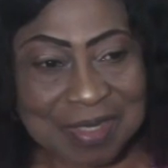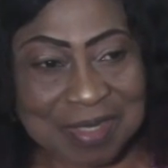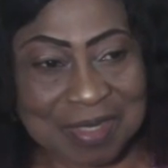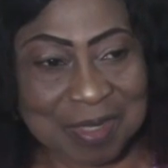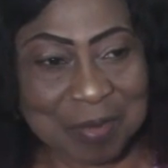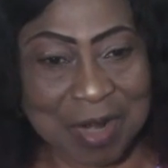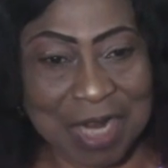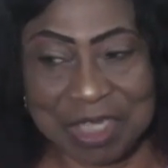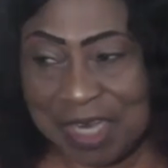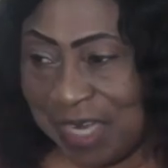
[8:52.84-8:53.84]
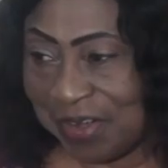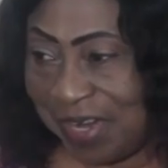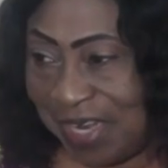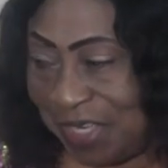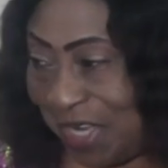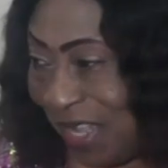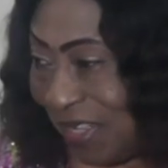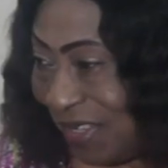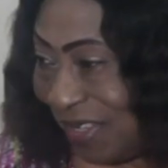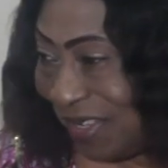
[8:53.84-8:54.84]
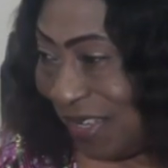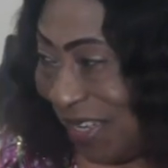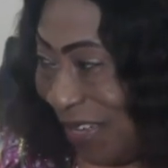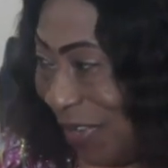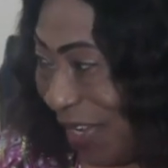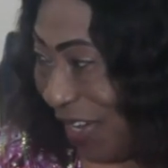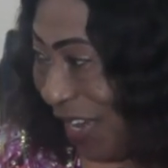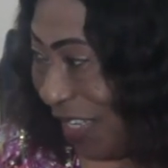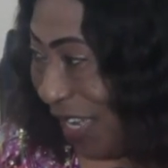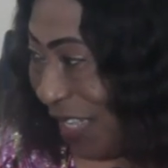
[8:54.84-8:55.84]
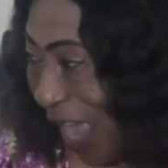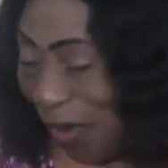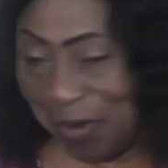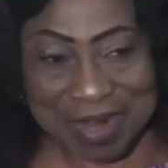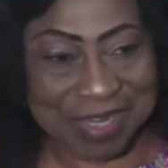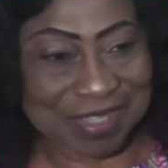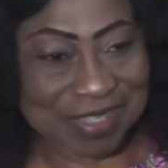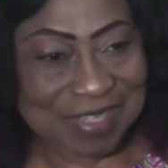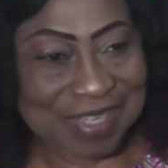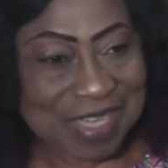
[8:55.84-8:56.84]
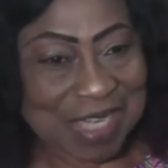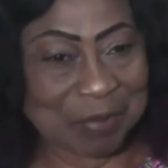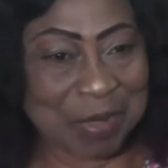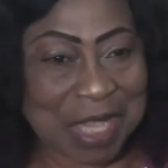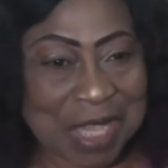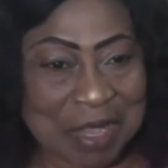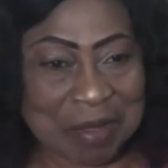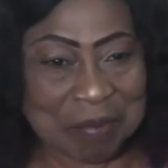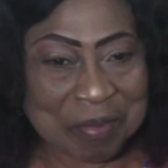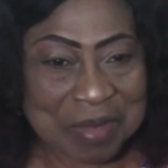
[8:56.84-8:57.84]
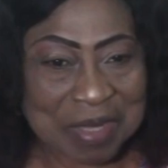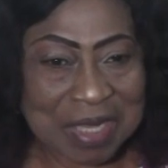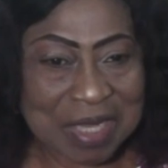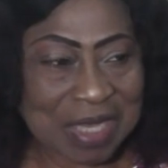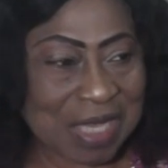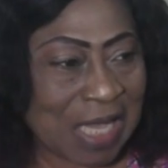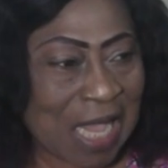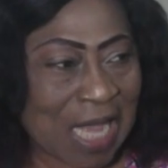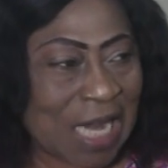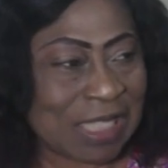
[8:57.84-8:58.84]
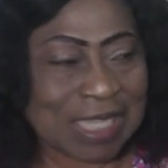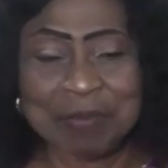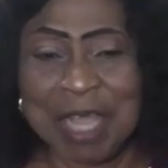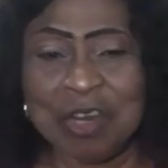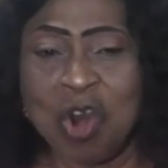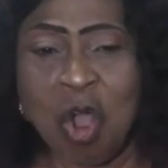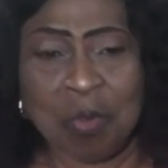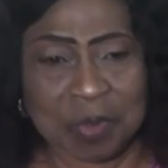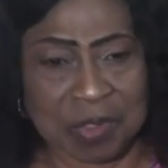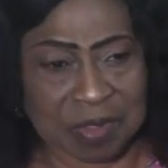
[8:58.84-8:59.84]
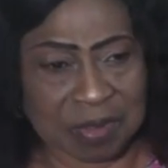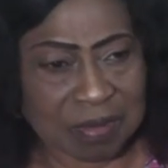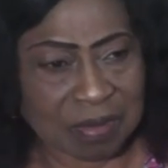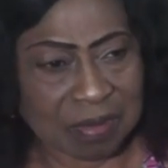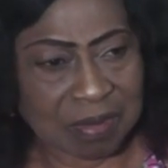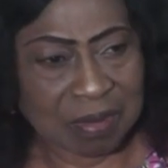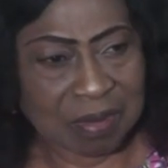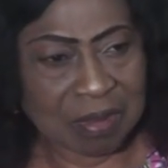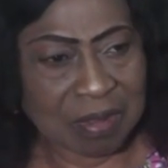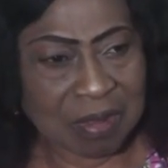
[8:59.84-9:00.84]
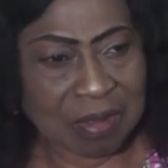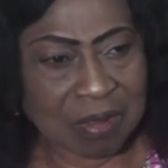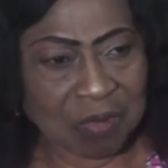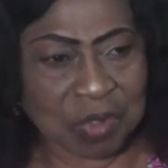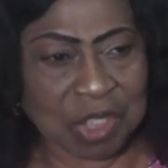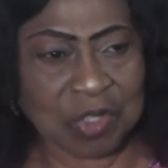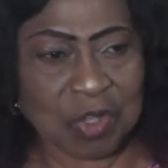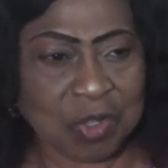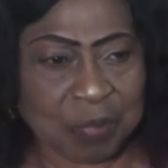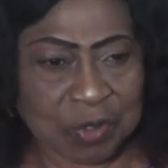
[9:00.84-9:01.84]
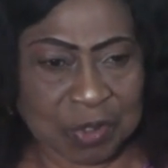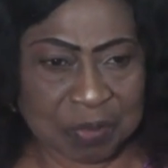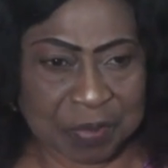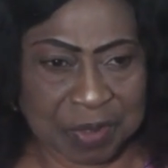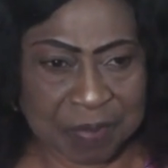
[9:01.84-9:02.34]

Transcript: So when I check the credentials, if the credentials are correct, became an accepted norms, which is not supposed to be.